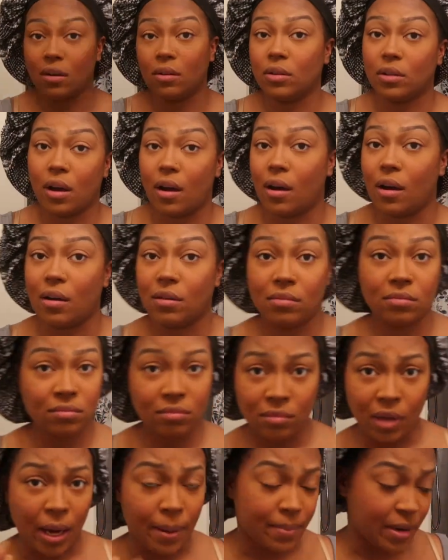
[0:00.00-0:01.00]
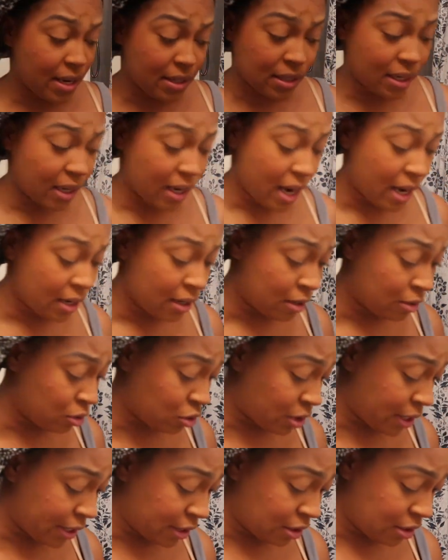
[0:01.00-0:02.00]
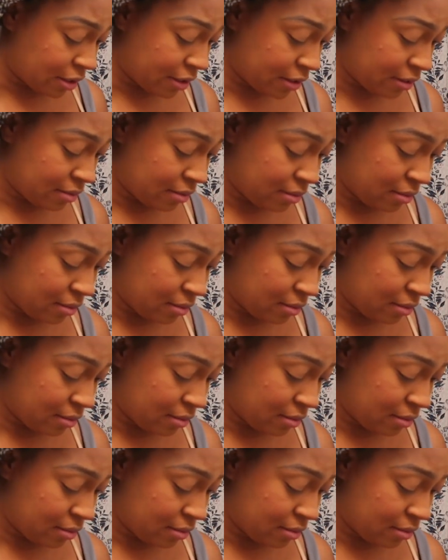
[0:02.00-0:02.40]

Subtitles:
know y'all. I'm not saying hi to no stranger.